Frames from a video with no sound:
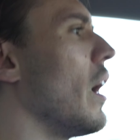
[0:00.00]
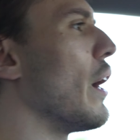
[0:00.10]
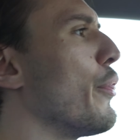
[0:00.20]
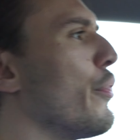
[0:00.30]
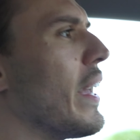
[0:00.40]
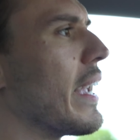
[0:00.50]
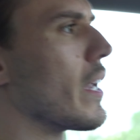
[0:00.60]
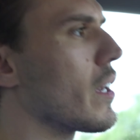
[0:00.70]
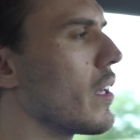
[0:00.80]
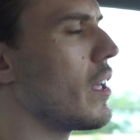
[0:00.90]
I
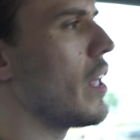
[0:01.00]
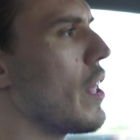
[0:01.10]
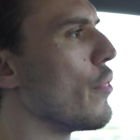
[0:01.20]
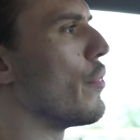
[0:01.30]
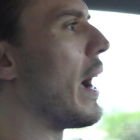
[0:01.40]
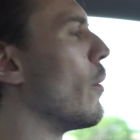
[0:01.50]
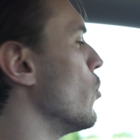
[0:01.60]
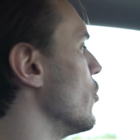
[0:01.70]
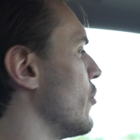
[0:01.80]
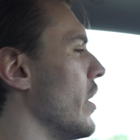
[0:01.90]
think that
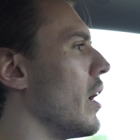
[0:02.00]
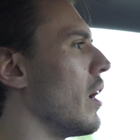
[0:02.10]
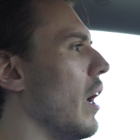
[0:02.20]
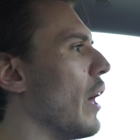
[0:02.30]
was, uh,